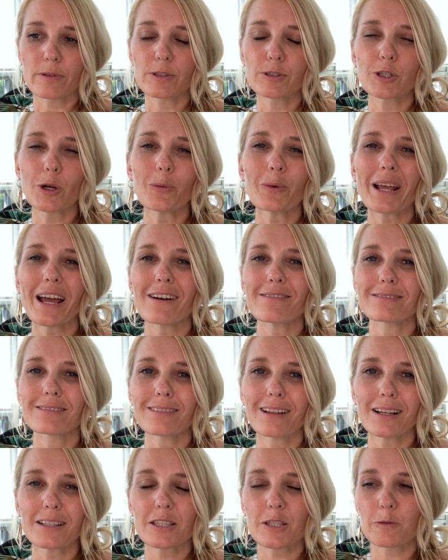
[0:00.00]
you don't have
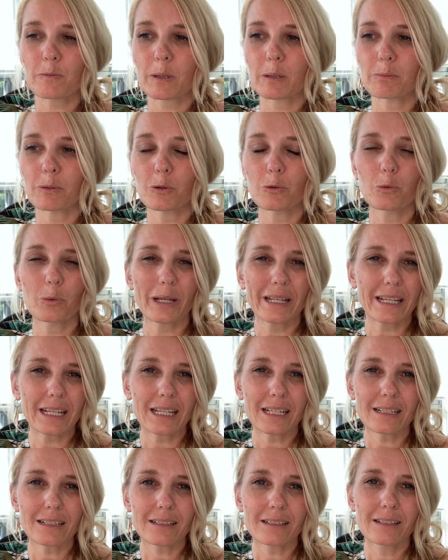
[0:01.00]
lots of people
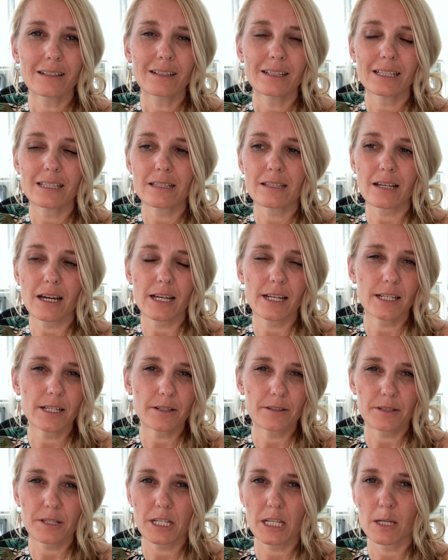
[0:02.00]
winning inside of
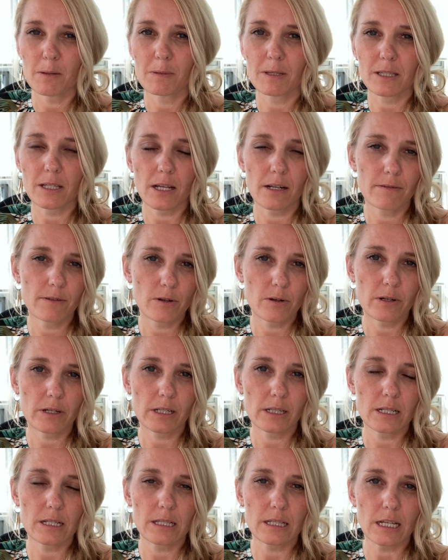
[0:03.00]
your team, inside of your
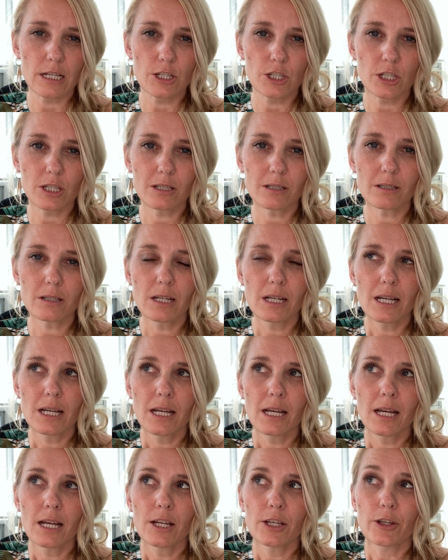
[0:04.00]
organization,
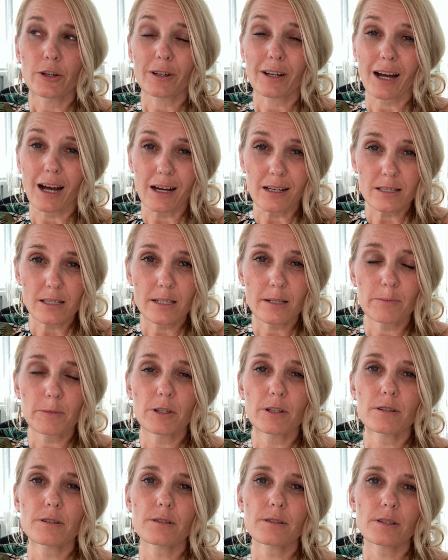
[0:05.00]
your
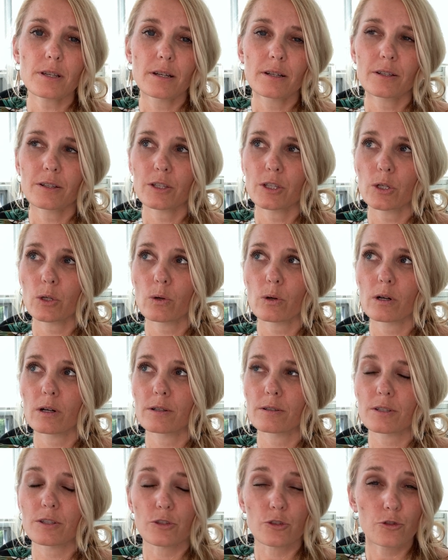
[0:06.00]
customers, your
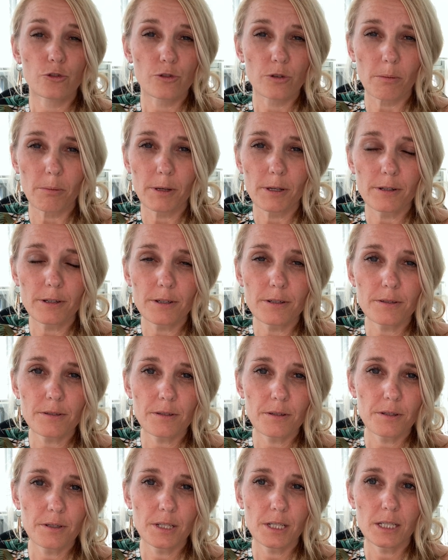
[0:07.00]
distributors,
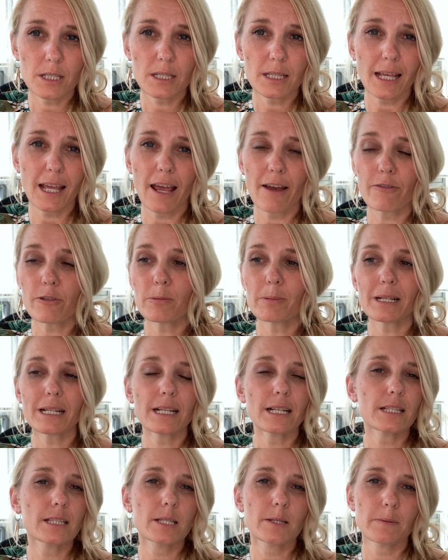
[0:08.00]
everybody
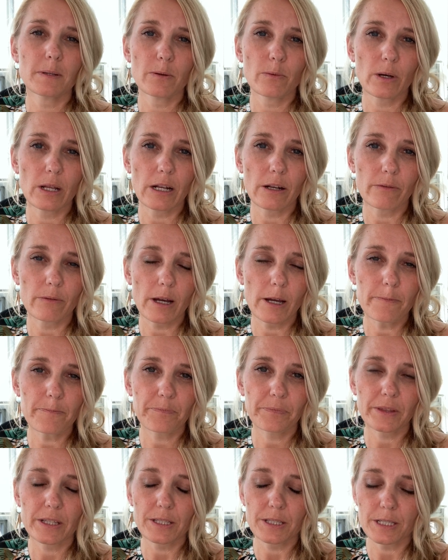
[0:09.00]
needs to be winning, right?
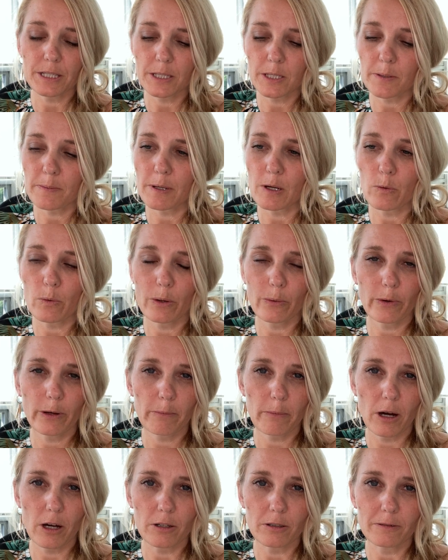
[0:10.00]
This needs to be a win-win
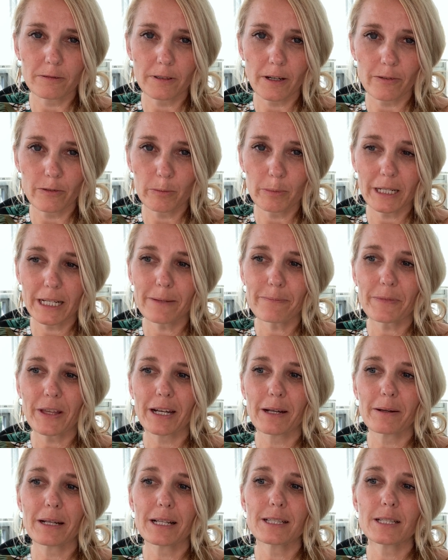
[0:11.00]
model for everybody, and
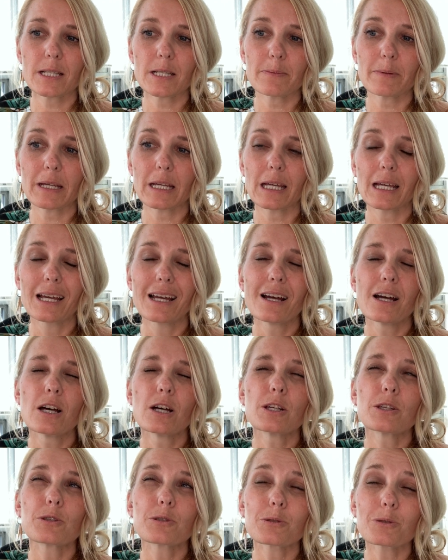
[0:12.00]
it needs to be
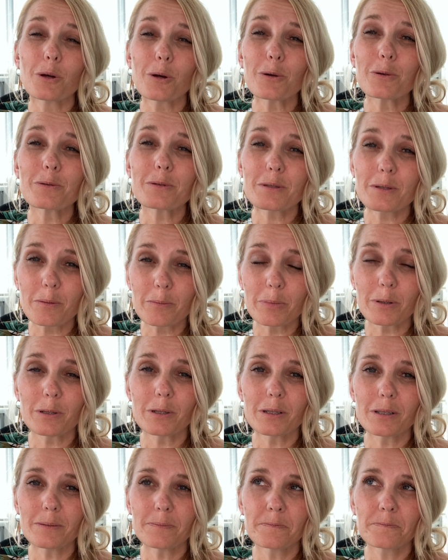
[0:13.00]
so
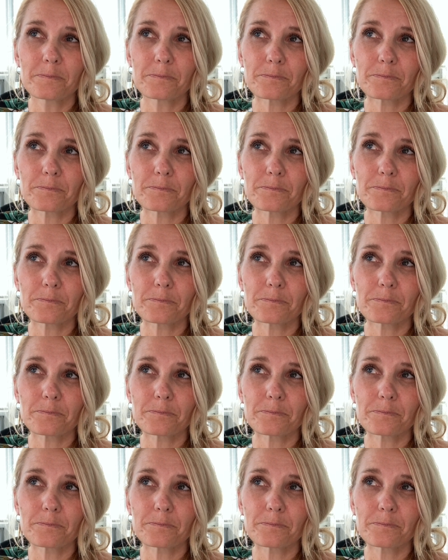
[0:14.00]
simple